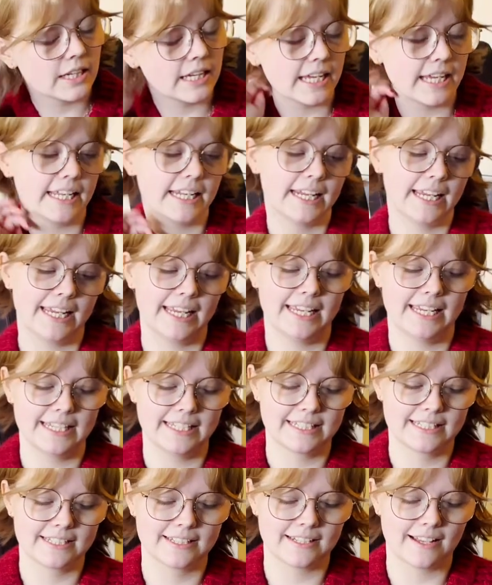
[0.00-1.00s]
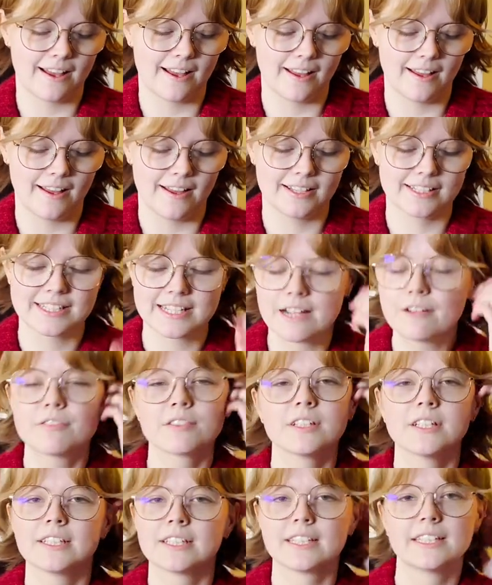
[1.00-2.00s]
It is
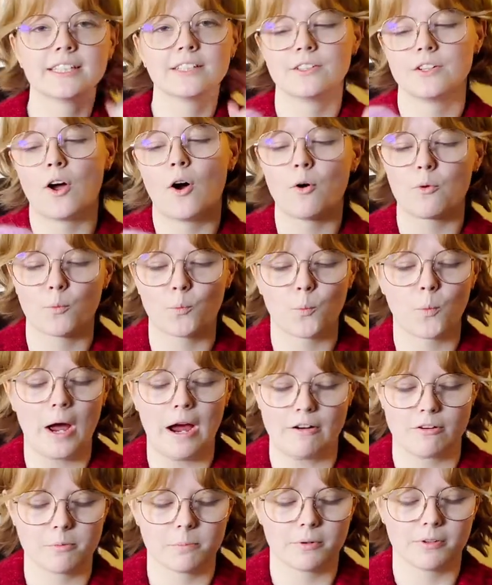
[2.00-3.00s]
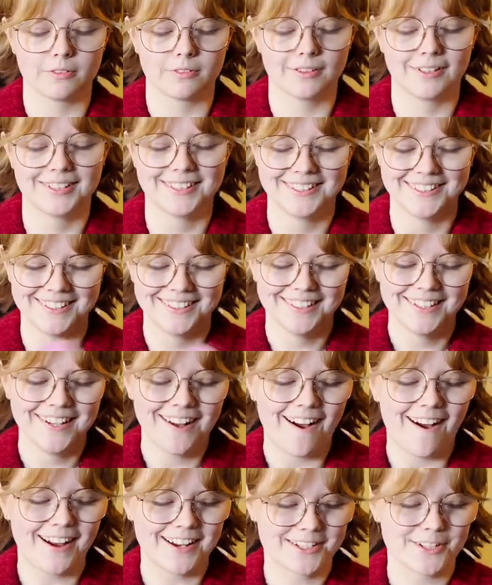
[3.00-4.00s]
definitely not wearable.
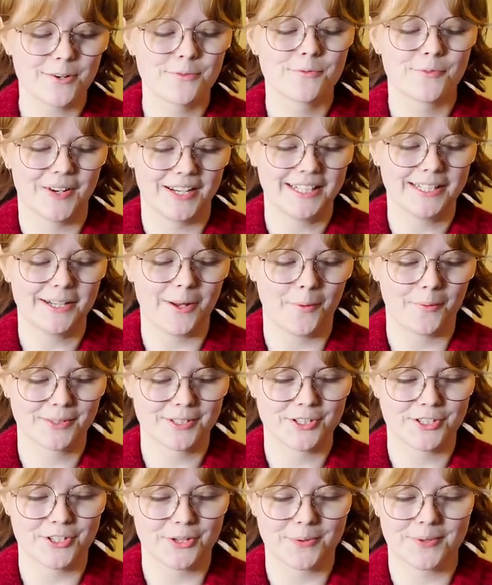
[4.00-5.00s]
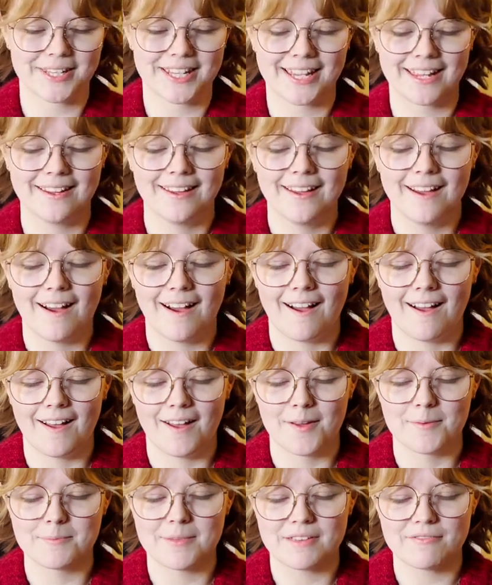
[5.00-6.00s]
I don't really know what to do with it.
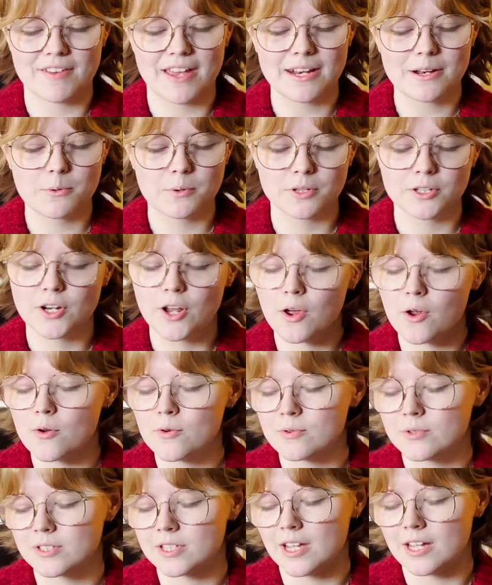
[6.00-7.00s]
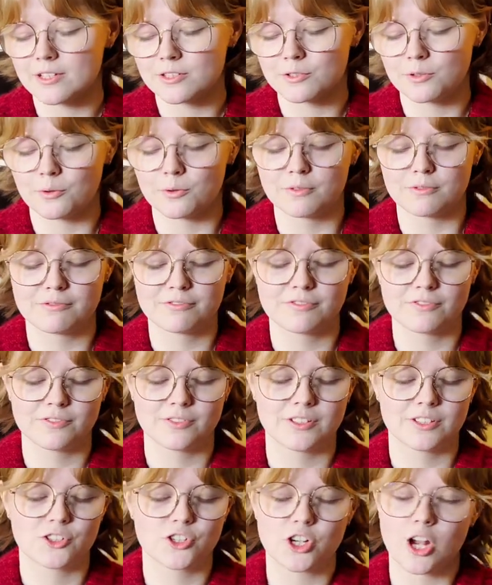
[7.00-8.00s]
If anyone knows a sort of
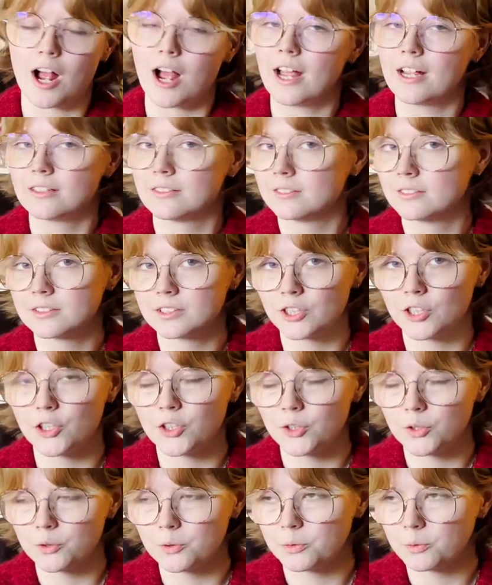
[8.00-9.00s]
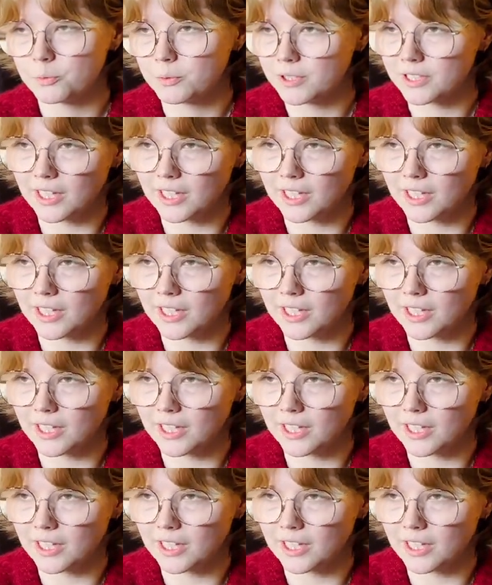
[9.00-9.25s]
child who would